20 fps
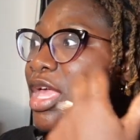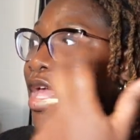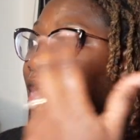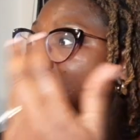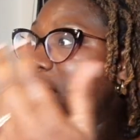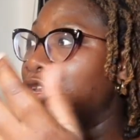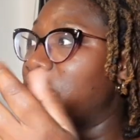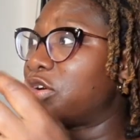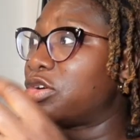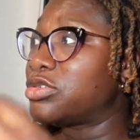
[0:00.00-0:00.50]

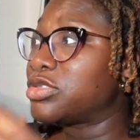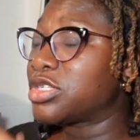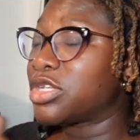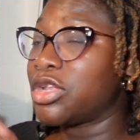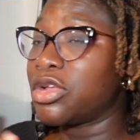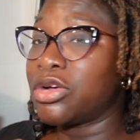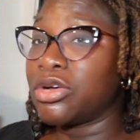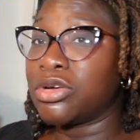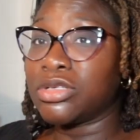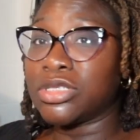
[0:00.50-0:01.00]
and those
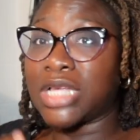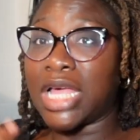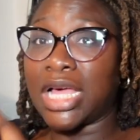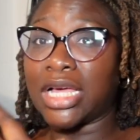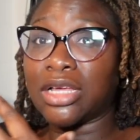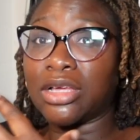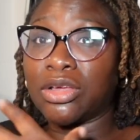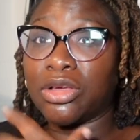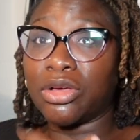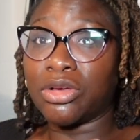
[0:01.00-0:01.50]
clothes I
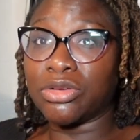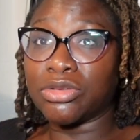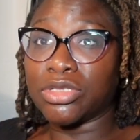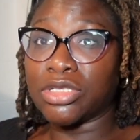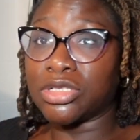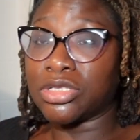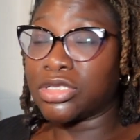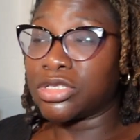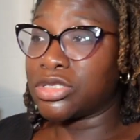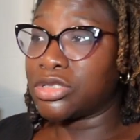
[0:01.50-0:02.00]
could go
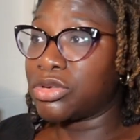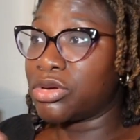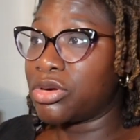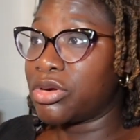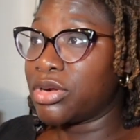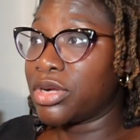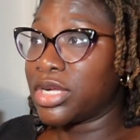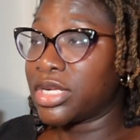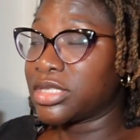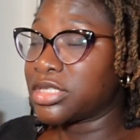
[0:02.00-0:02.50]
to
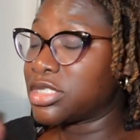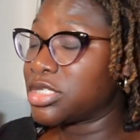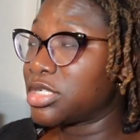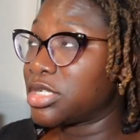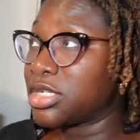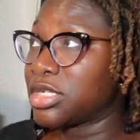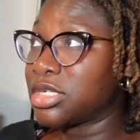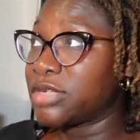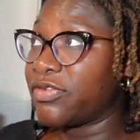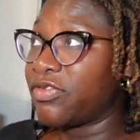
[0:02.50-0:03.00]
store it
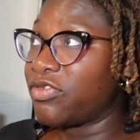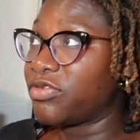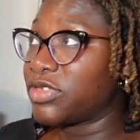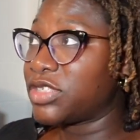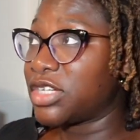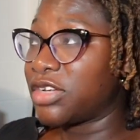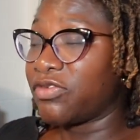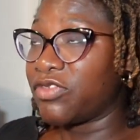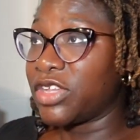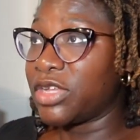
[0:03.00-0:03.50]
to
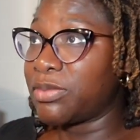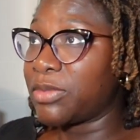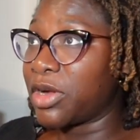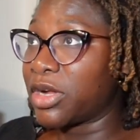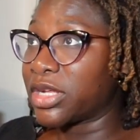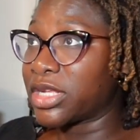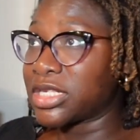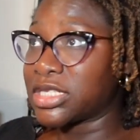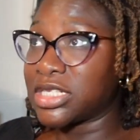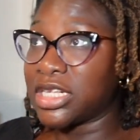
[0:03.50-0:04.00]
the flea
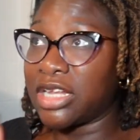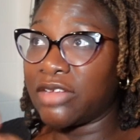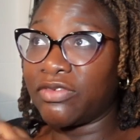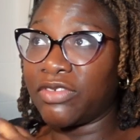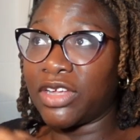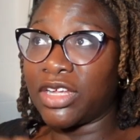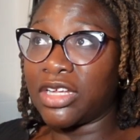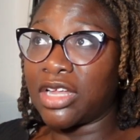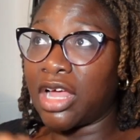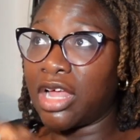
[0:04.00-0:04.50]
market, sell it
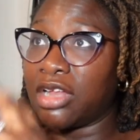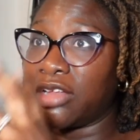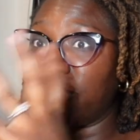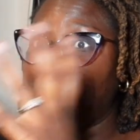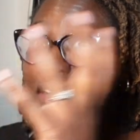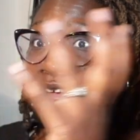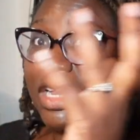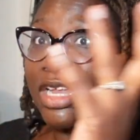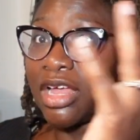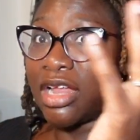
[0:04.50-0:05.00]
for $1,
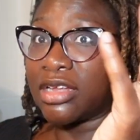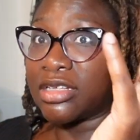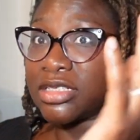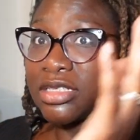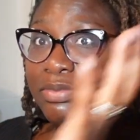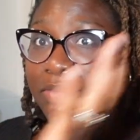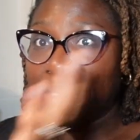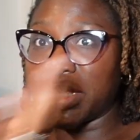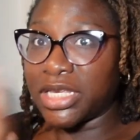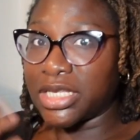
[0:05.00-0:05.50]
$5 a
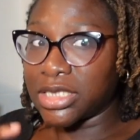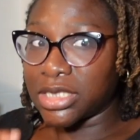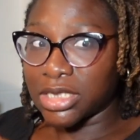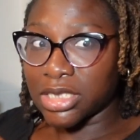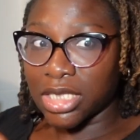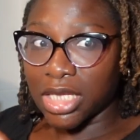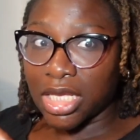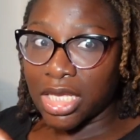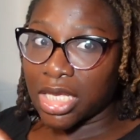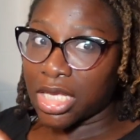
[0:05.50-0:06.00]
piece,
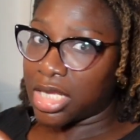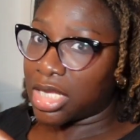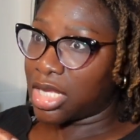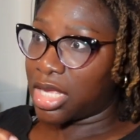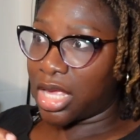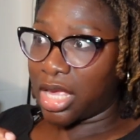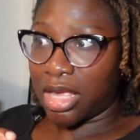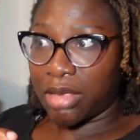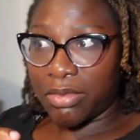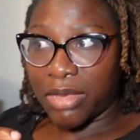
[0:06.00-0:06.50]

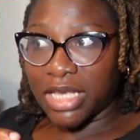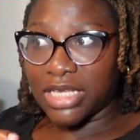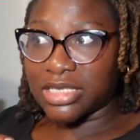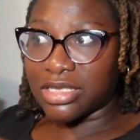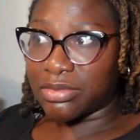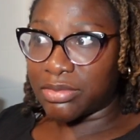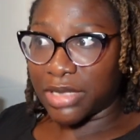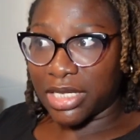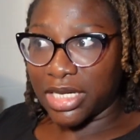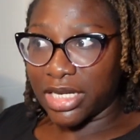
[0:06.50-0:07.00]
and make
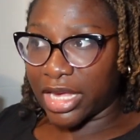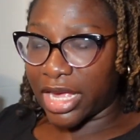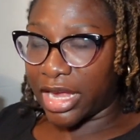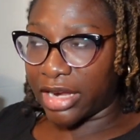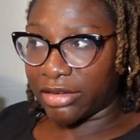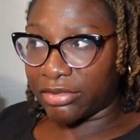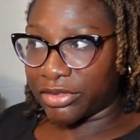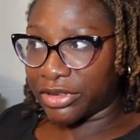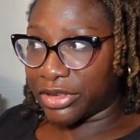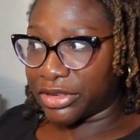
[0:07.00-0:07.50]
some money out
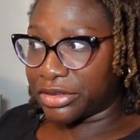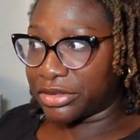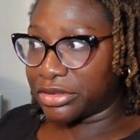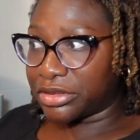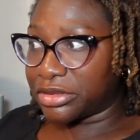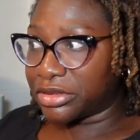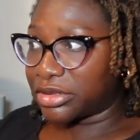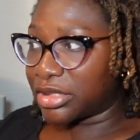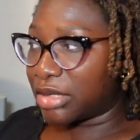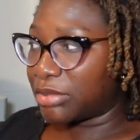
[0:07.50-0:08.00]
of it.
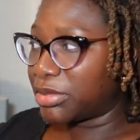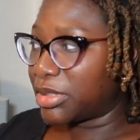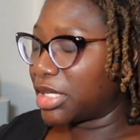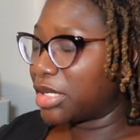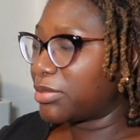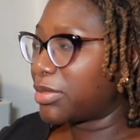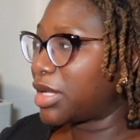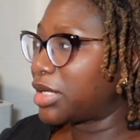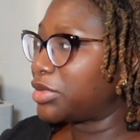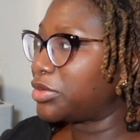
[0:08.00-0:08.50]
So I'm
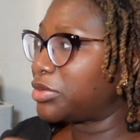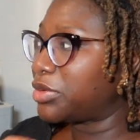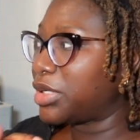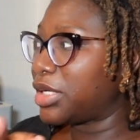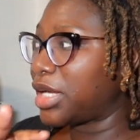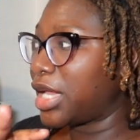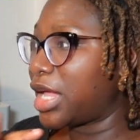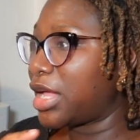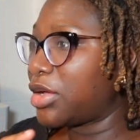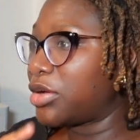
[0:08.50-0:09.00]
thinking about doing
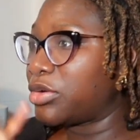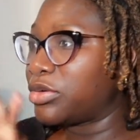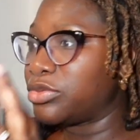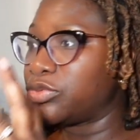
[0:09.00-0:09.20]
that, or